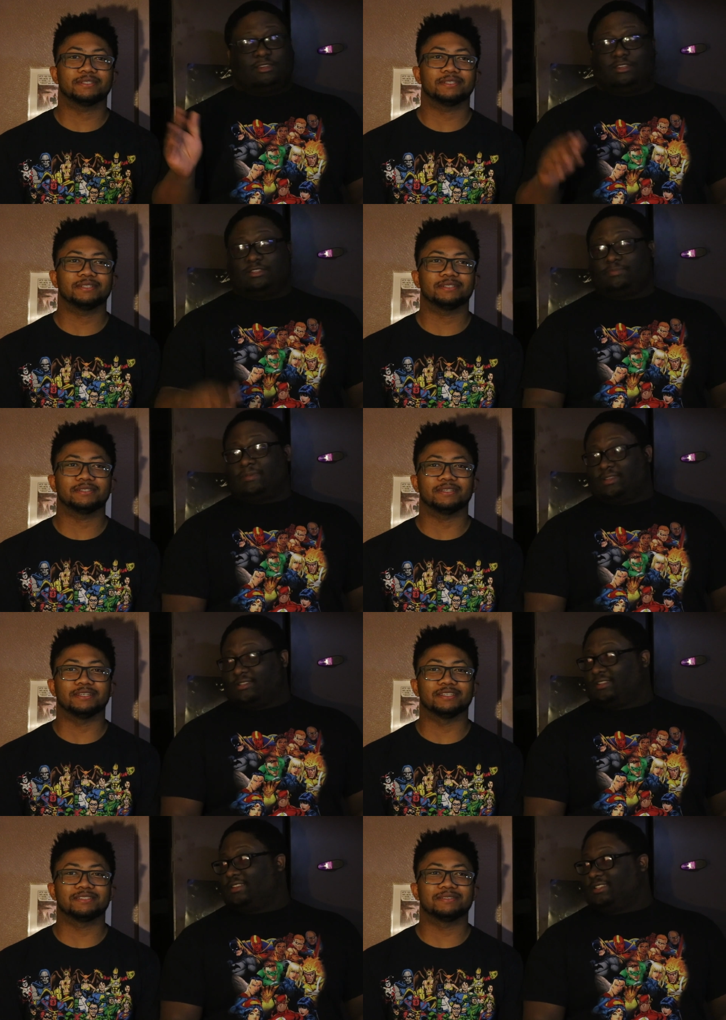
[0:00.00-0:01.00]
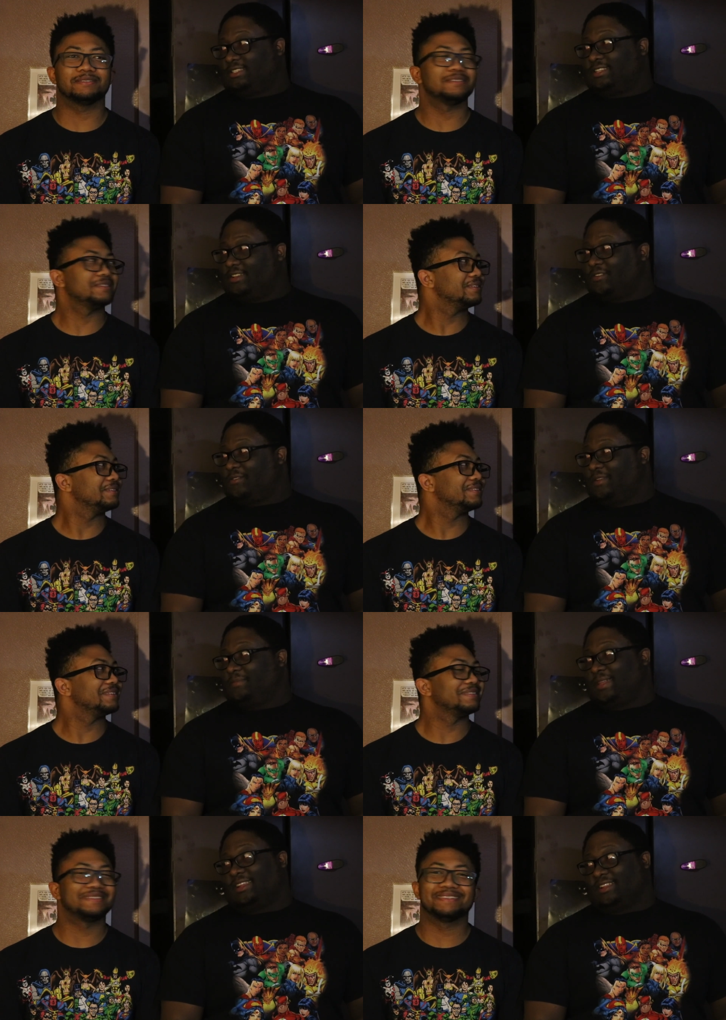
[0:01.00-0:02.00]
Speaker 1: and especially it's still going to
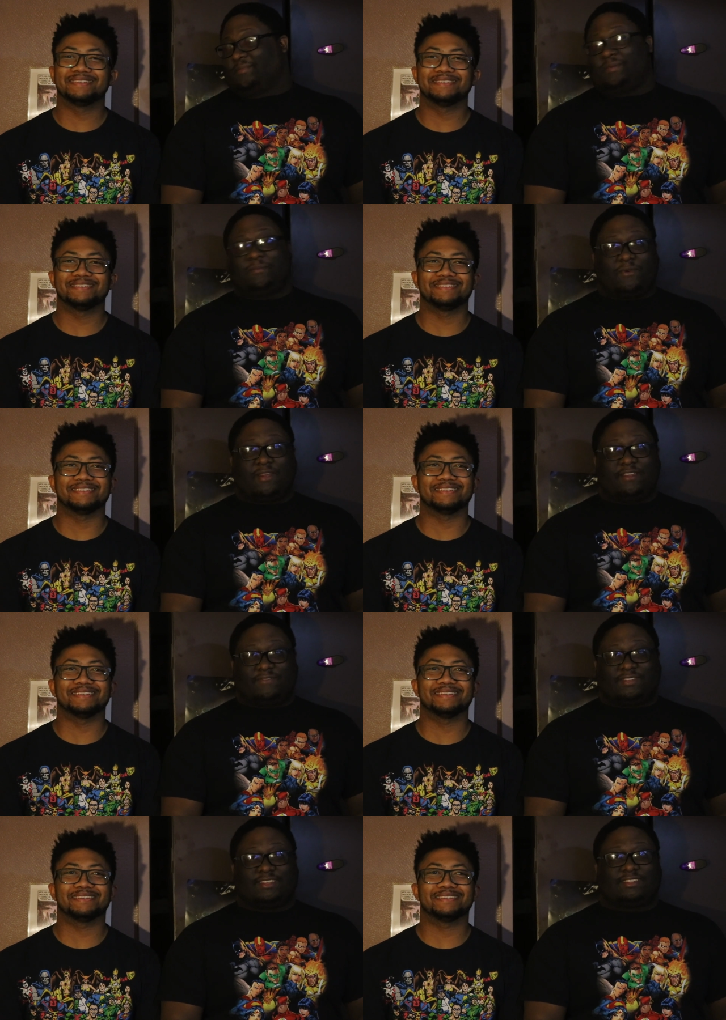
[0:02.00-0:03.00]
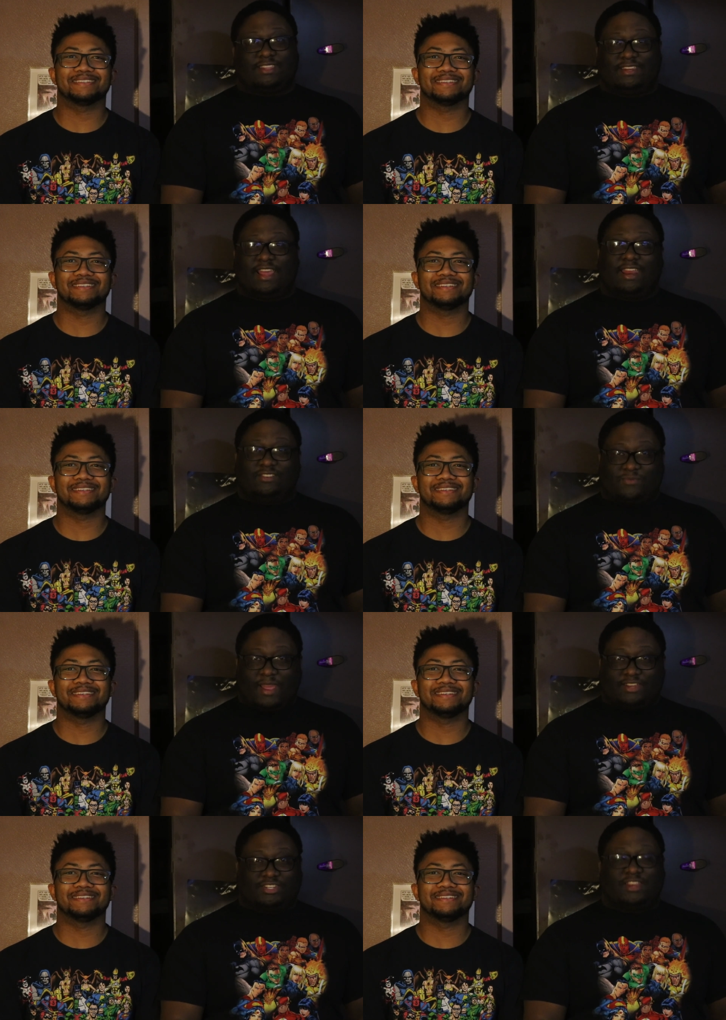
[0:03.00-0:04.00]
be a little bit more emphasis in that
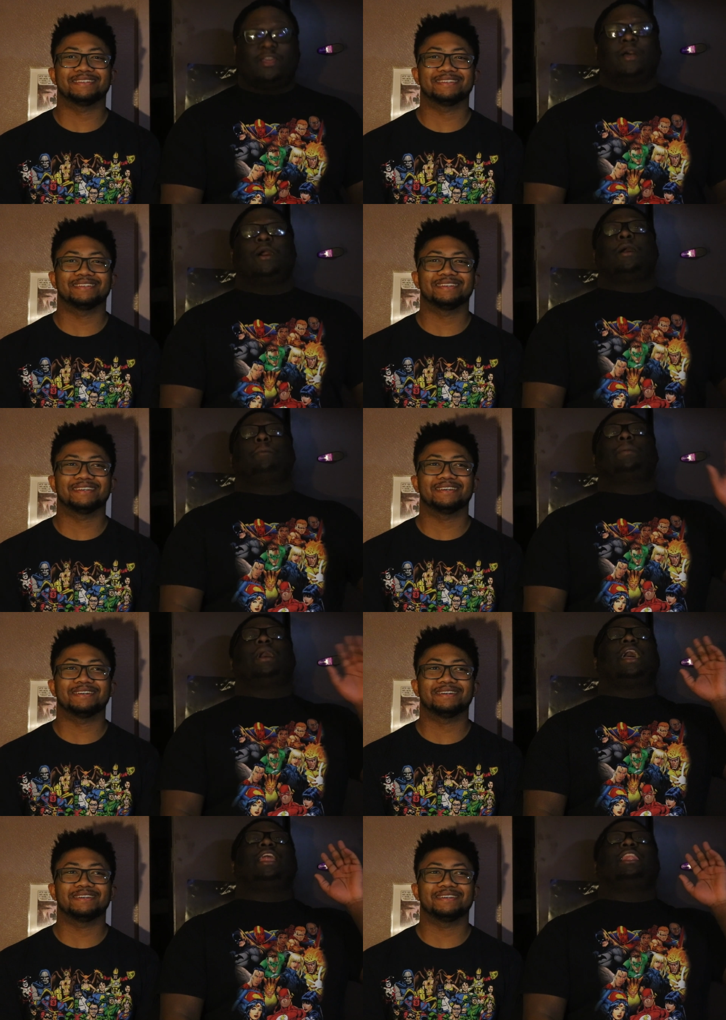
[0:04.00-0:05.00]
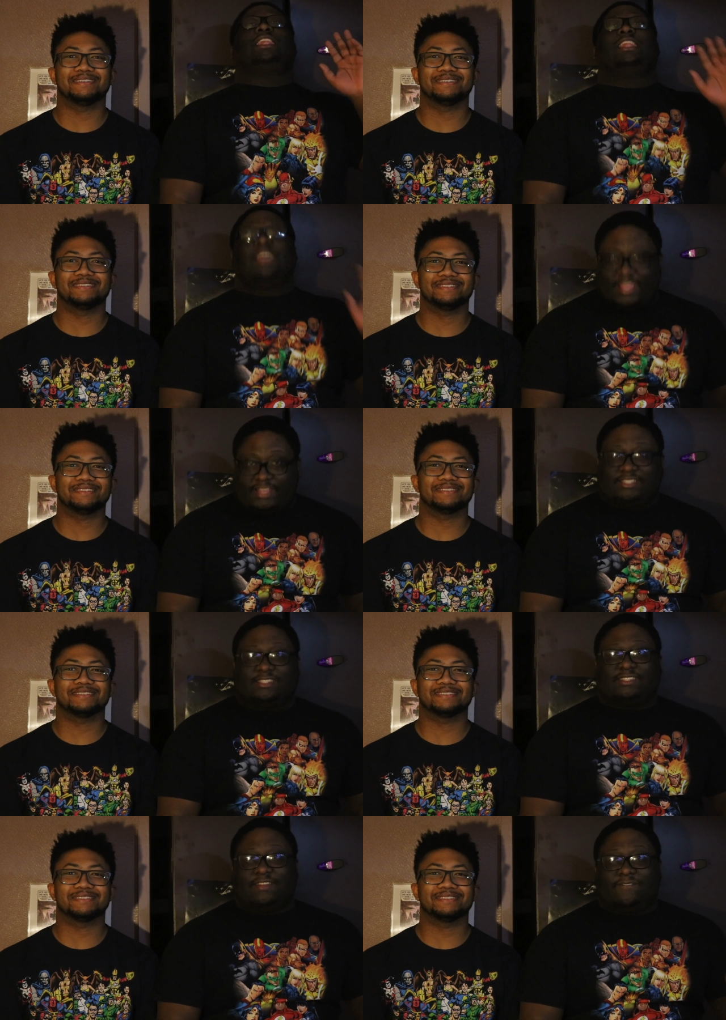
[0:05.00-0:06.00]
direction. But at
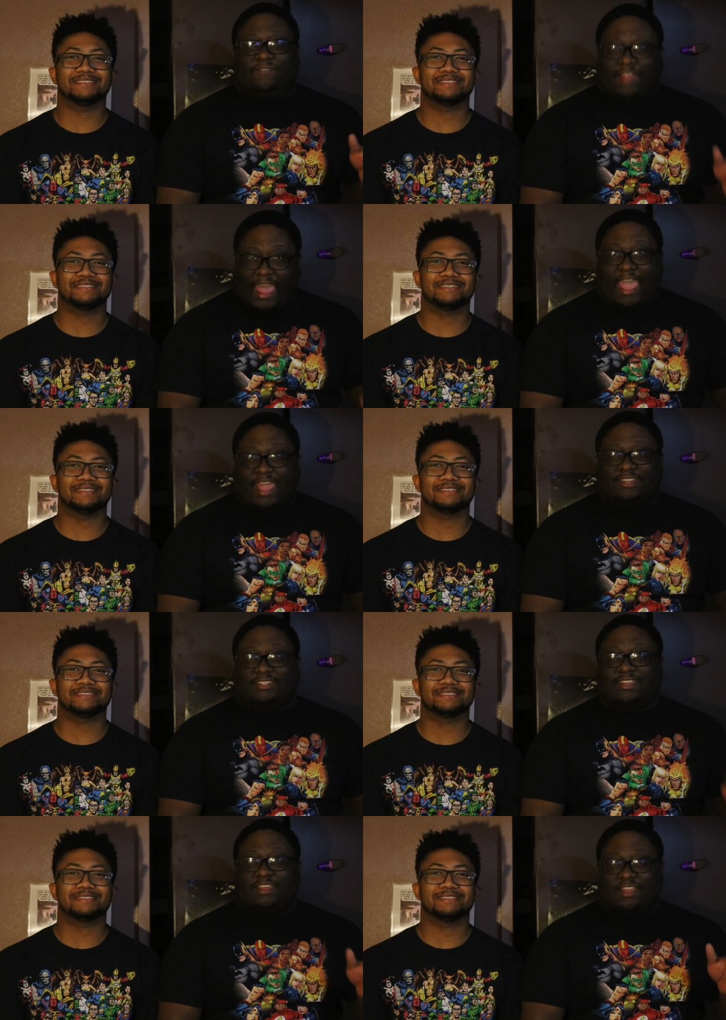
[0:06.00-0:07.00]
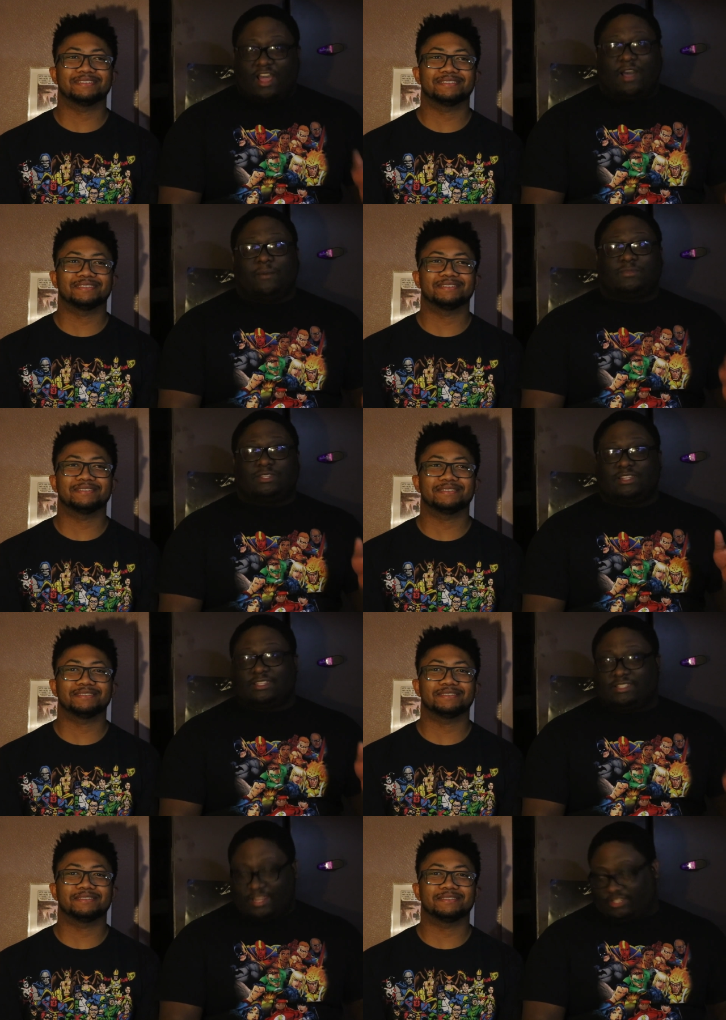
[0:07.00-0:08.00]
least the Flash can come to the
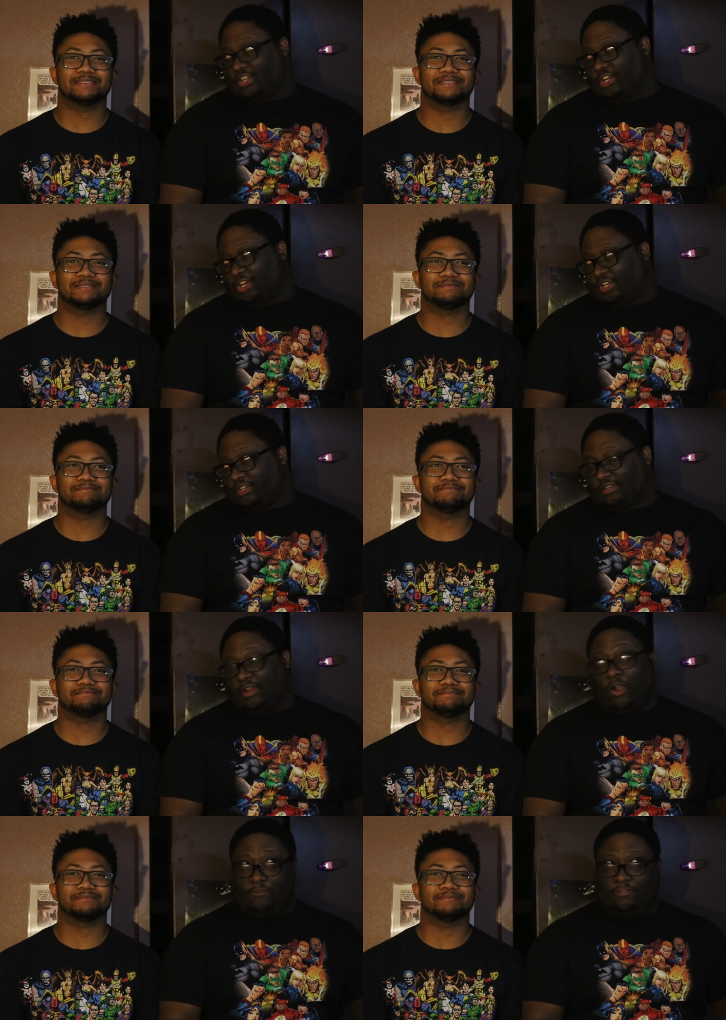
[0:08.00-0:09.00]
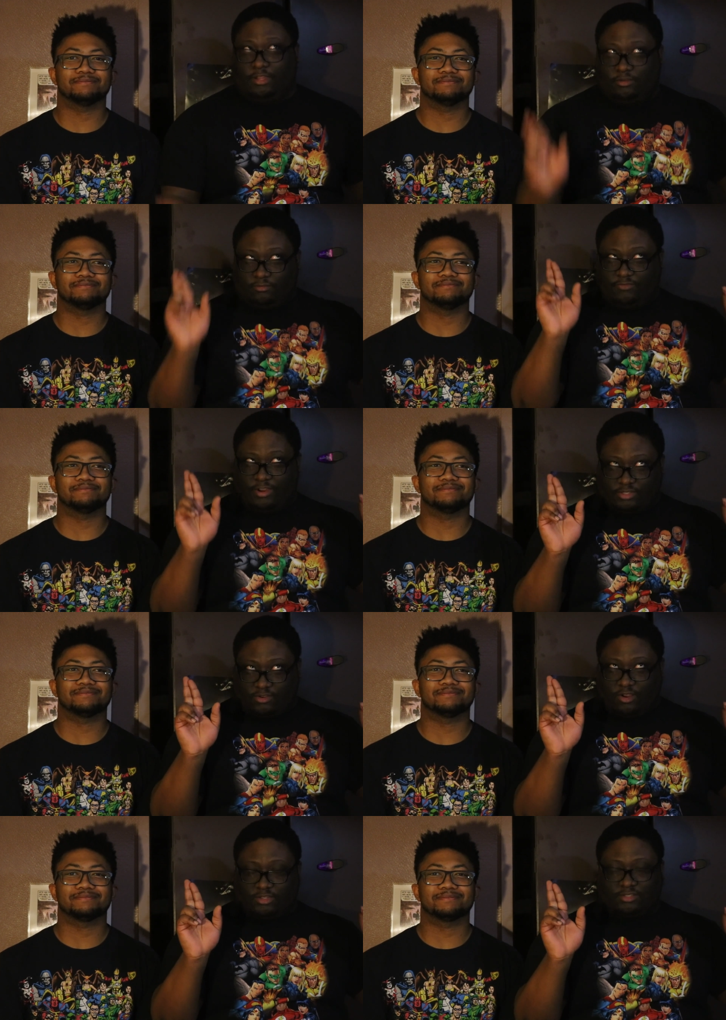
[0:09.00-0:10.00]
center, hopefully. Fingers
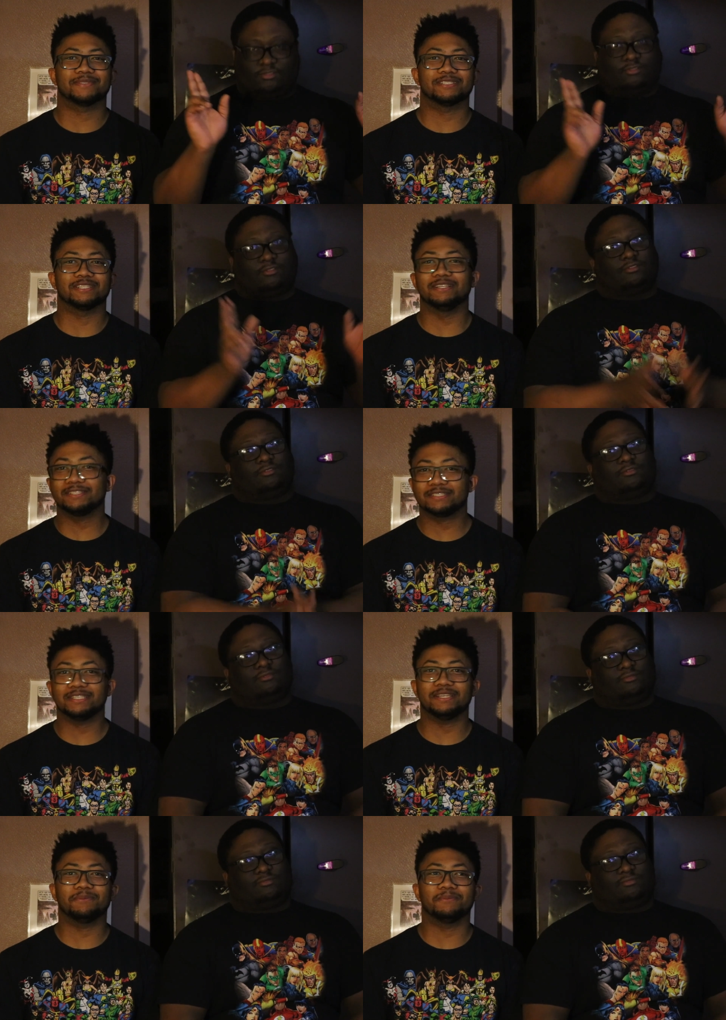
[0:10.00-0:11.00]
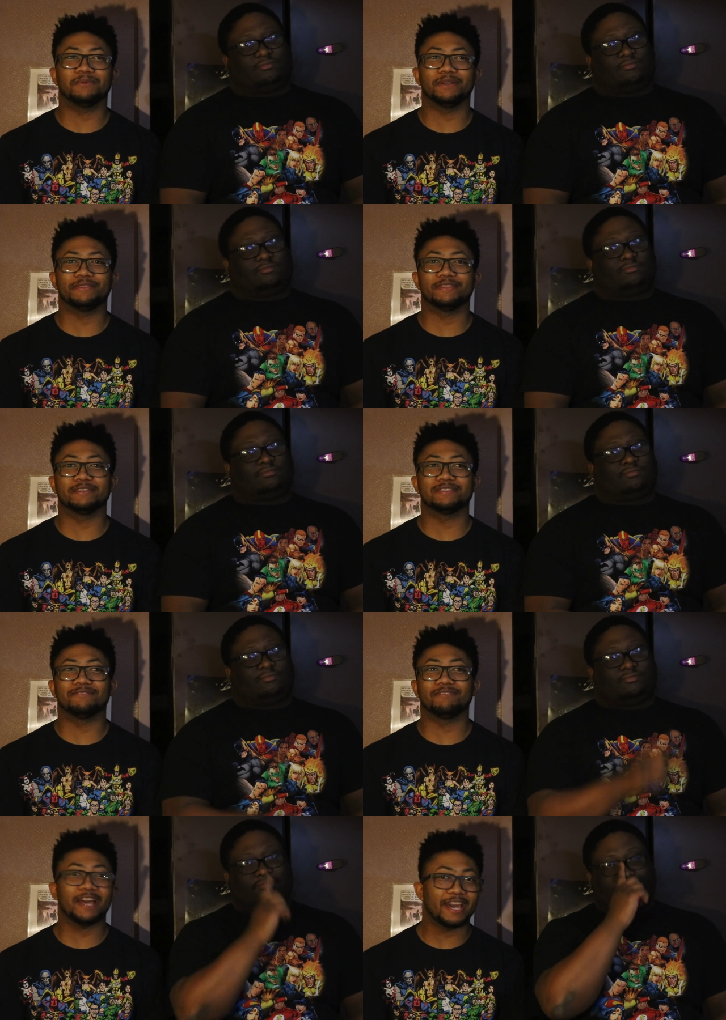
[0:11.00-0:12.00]
crossed. So let's see what the
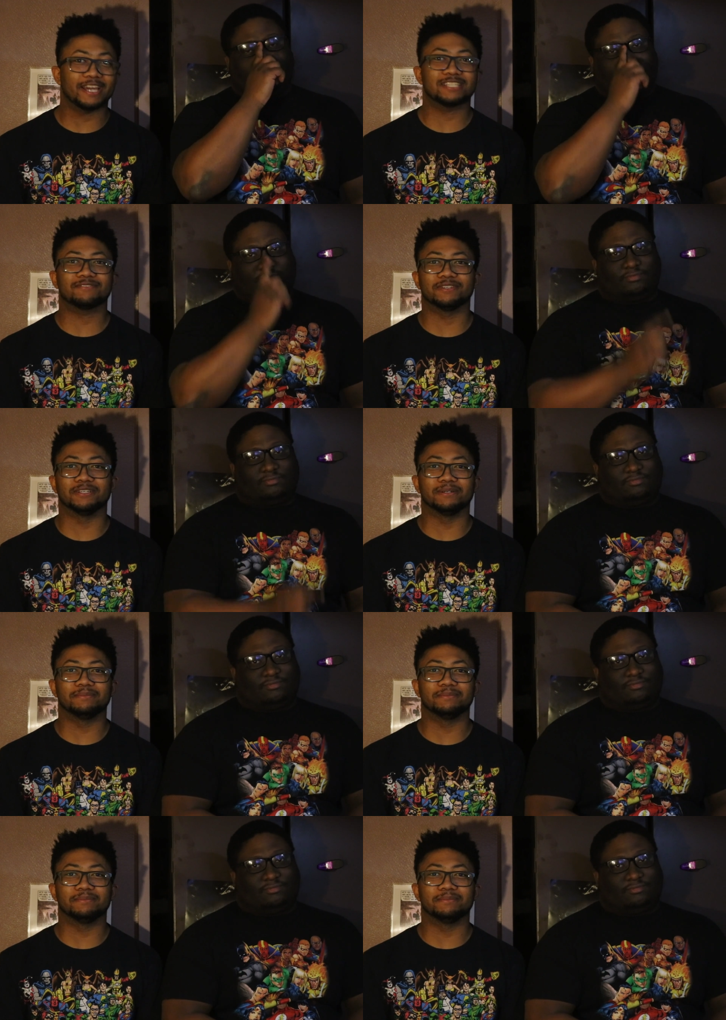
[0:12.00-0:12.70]
Flash film